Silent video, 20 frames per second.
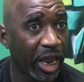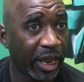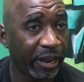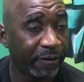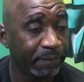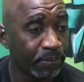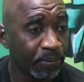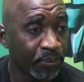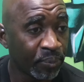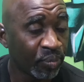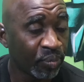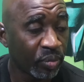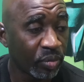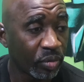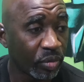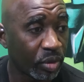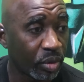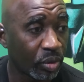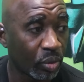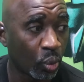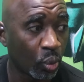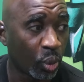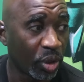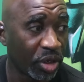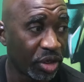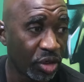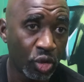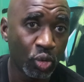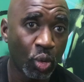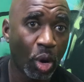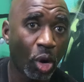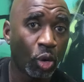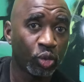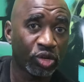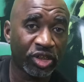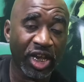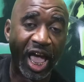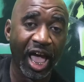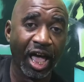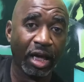And when you
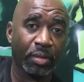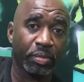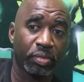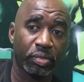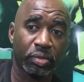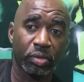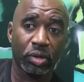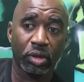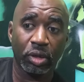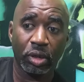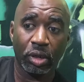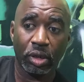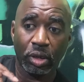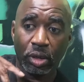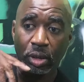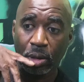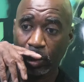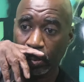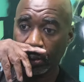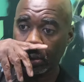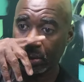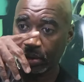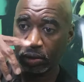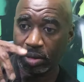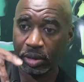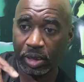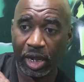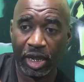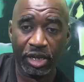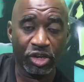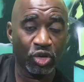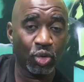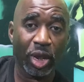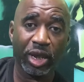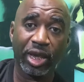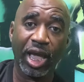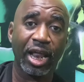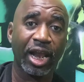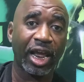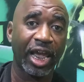on top, and
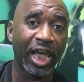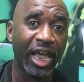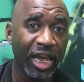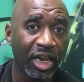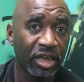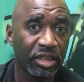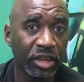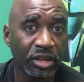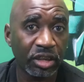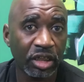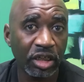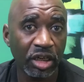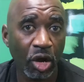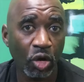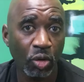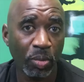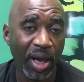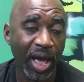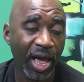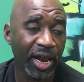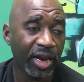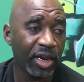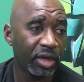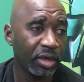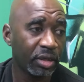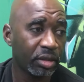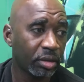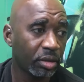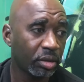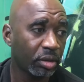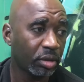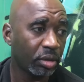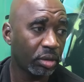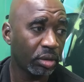you ain't got an answer to nobody,